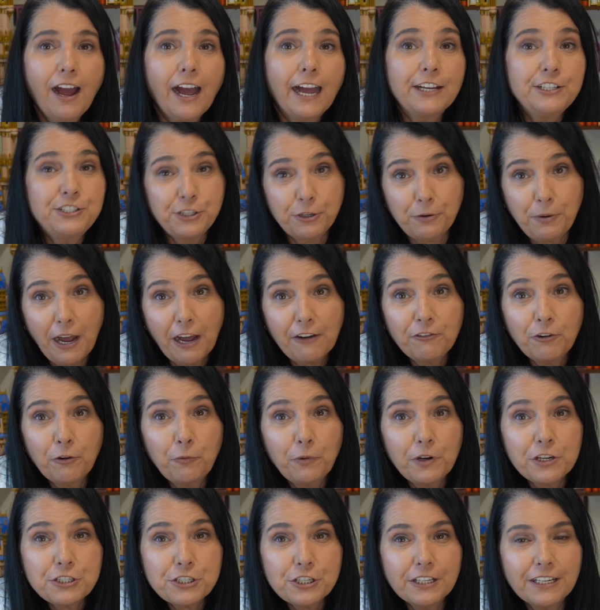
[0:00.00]
I do have a
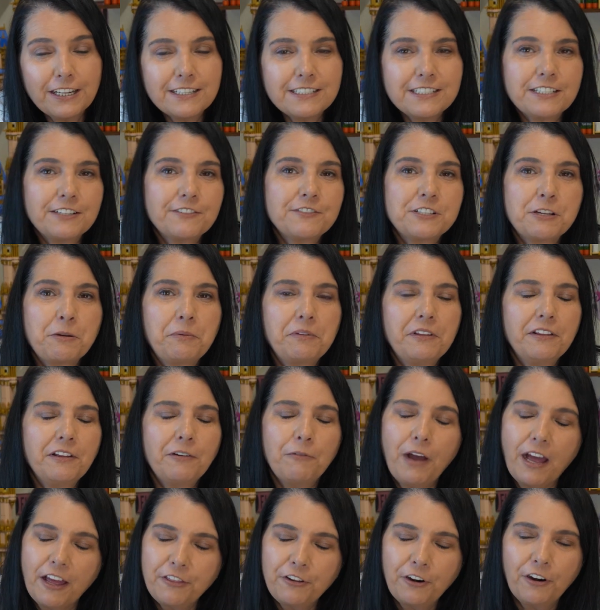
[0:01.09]
wish list of some of
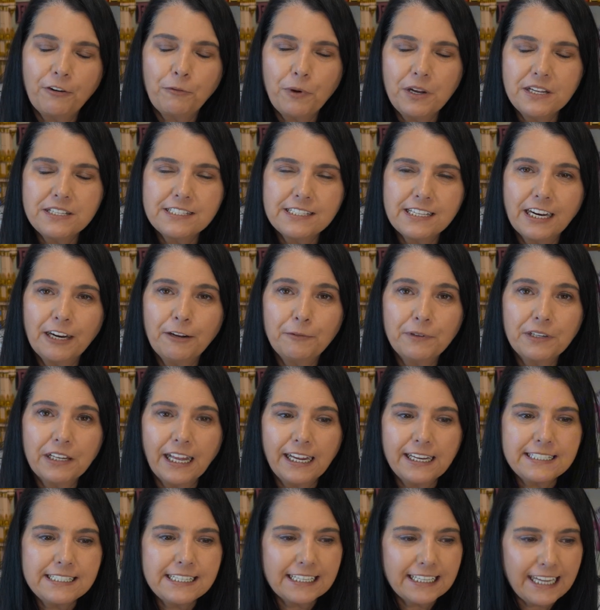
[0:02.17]
the other ones that I would
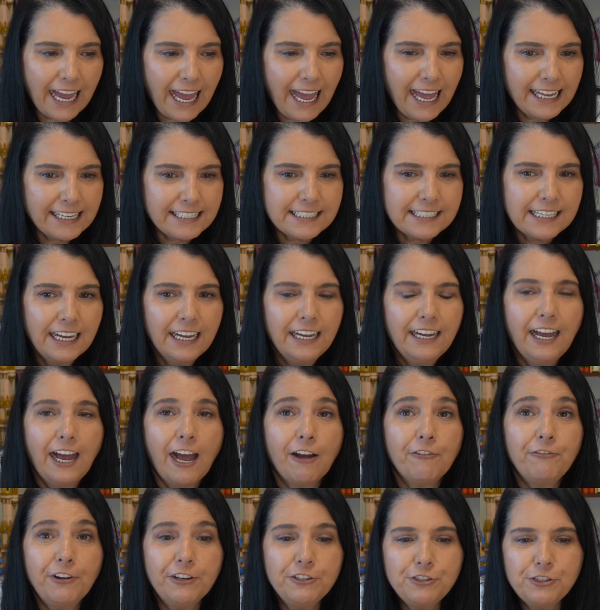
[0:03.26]
like to get.
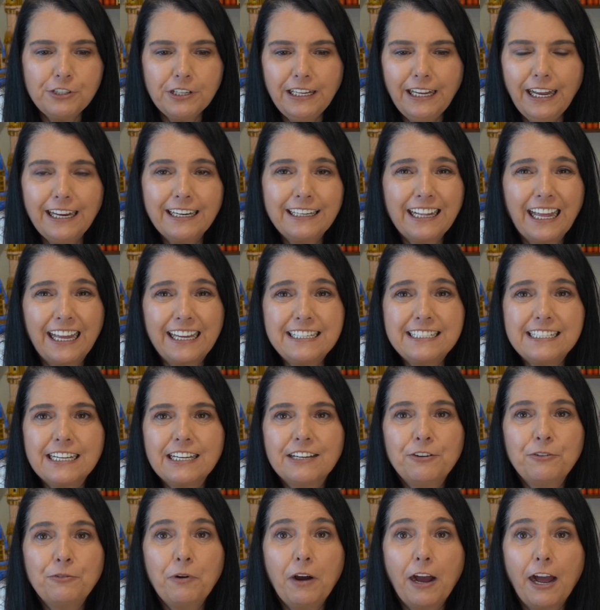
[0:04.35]
Eventually, I'd like
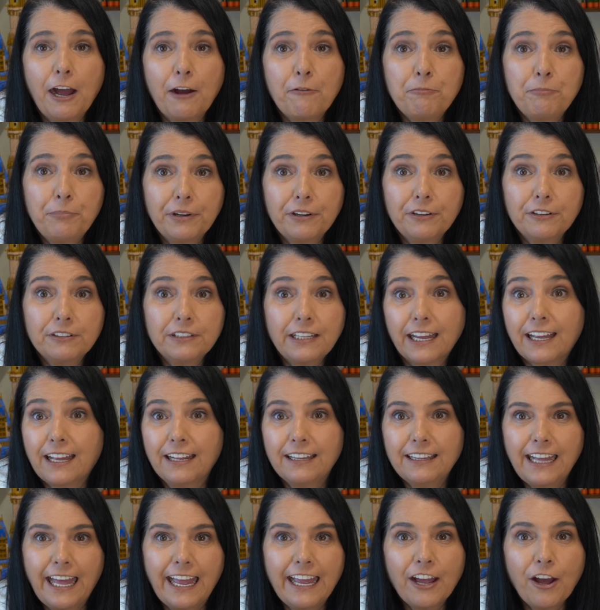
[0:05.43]
to build like a
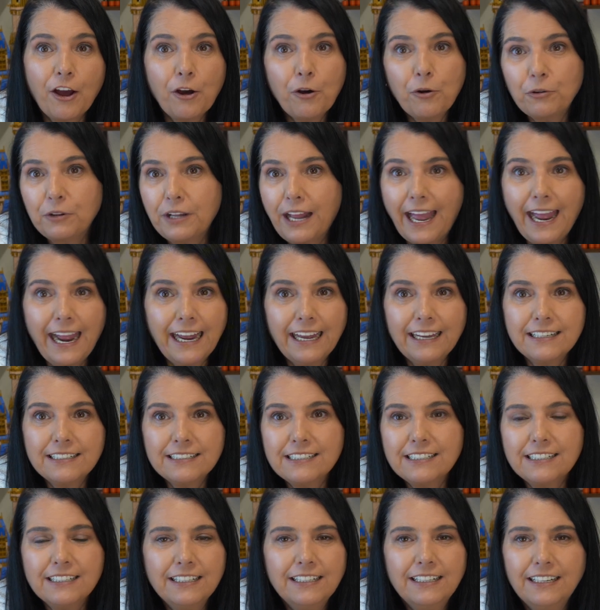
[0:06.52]
Lego land.